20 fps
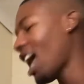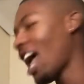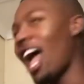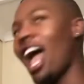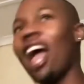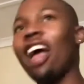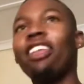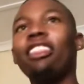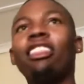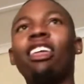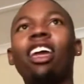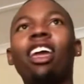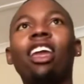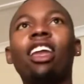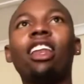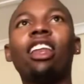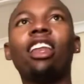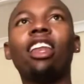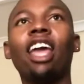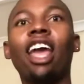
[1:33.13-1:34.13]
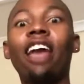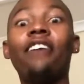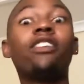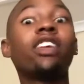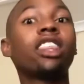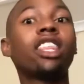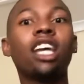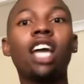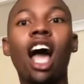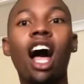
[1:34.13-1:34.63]
and then
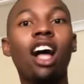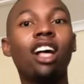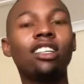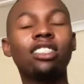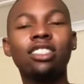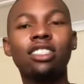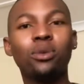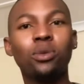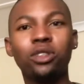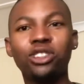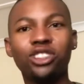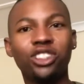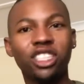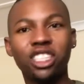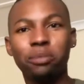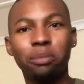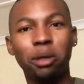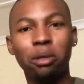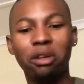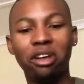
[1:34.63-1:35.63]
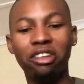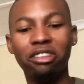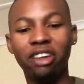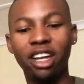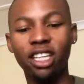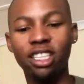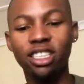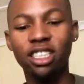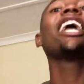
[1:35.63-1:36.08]
everything else will just be perfect